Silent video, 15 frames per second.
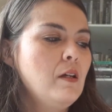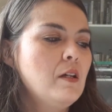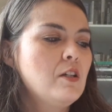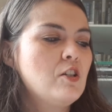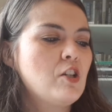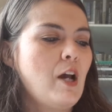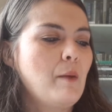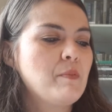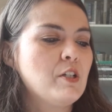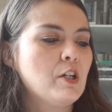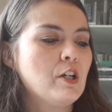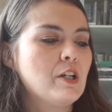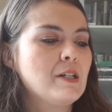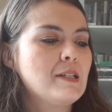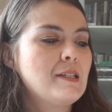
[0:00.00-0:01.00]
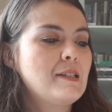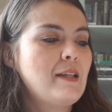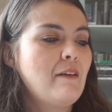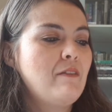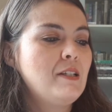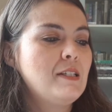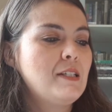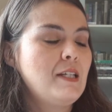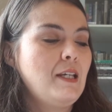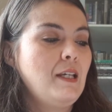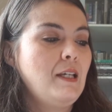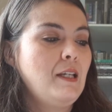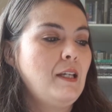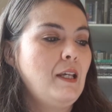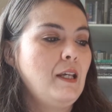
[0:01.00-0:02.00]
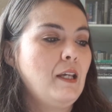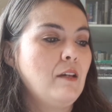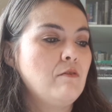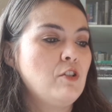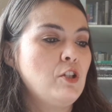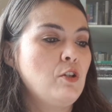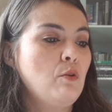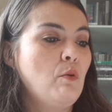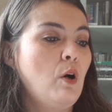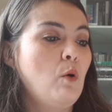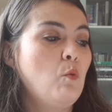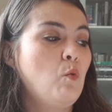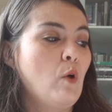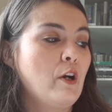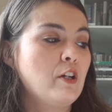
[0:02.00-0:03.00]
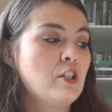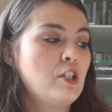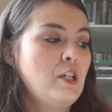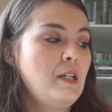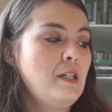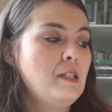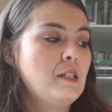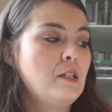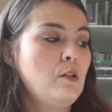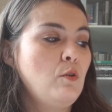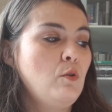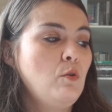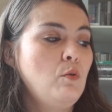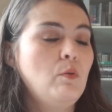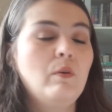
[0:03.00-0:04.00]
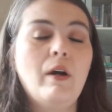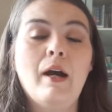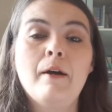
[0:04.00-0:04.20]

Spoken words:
Chapter 17, it gives you a worksheet to